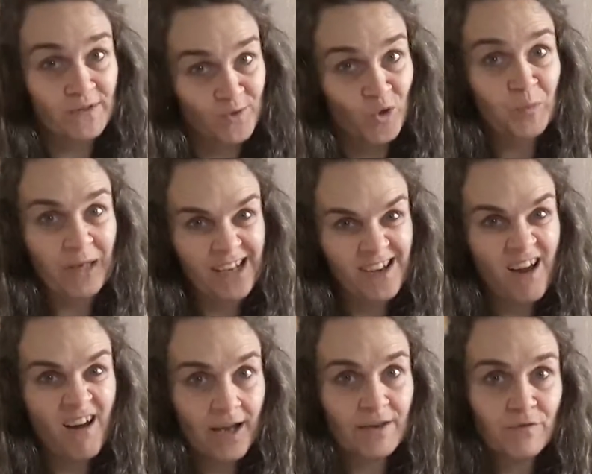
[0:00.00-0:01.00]
It's got to be
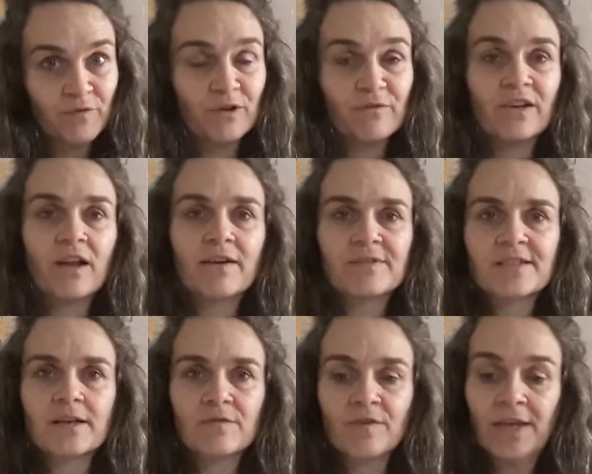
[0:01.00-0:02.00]
live, full of the live
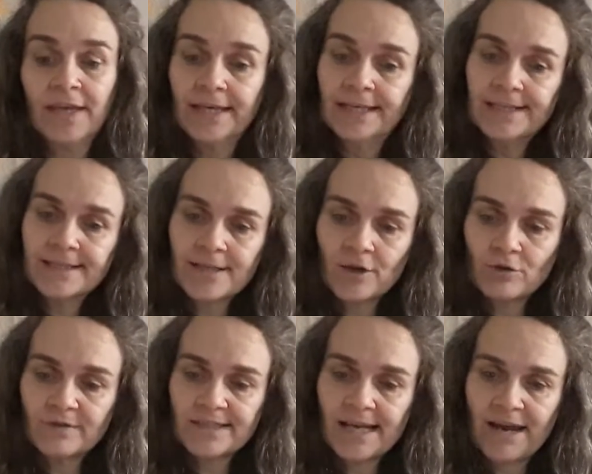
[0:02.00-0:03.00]
stuff. So
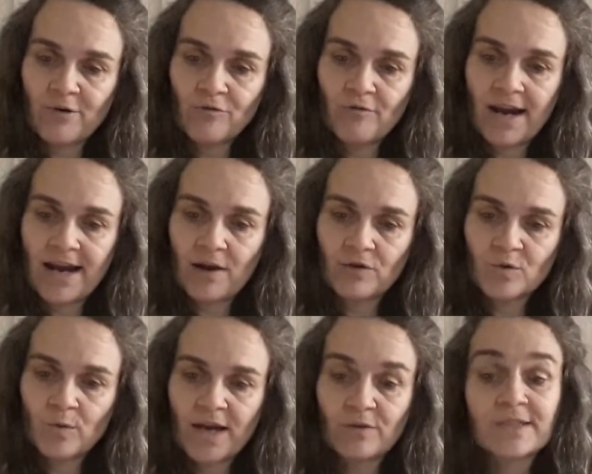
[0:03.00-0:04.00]
sauerkraut.
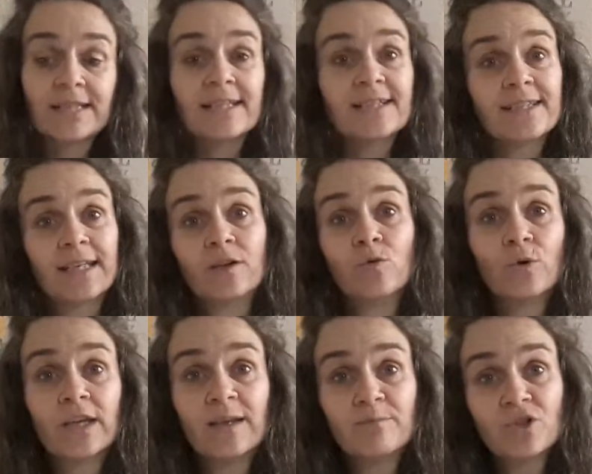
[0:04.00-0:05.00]
What else? There's a thing
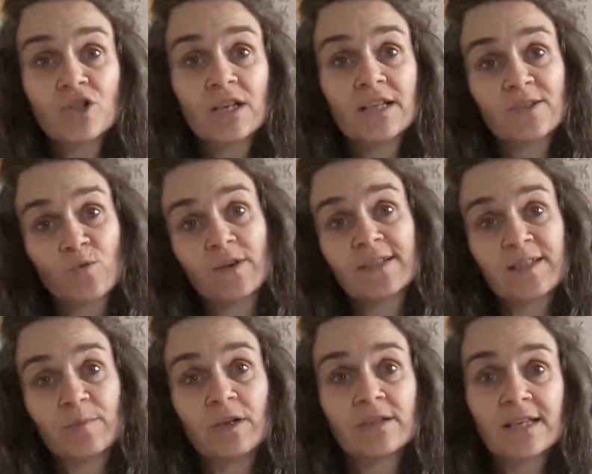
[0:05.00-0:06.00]
called kimchi. It's quite
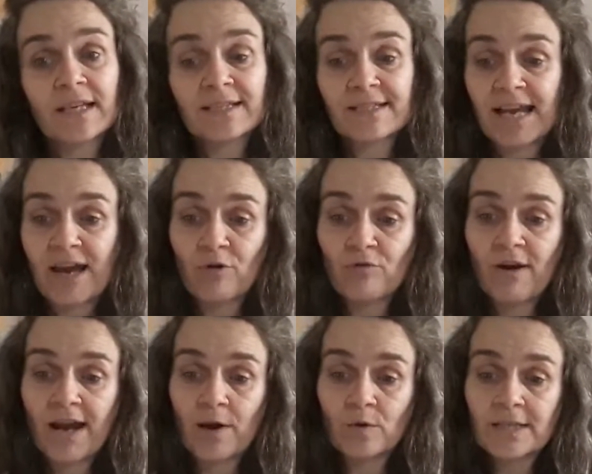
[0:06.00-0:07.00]
similar to
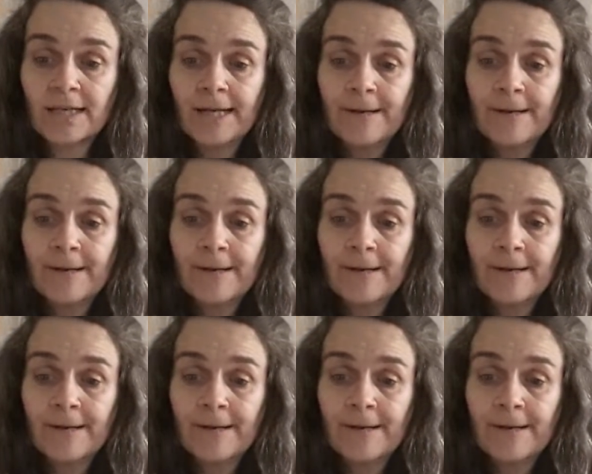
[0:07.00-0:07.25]
sauerkraut.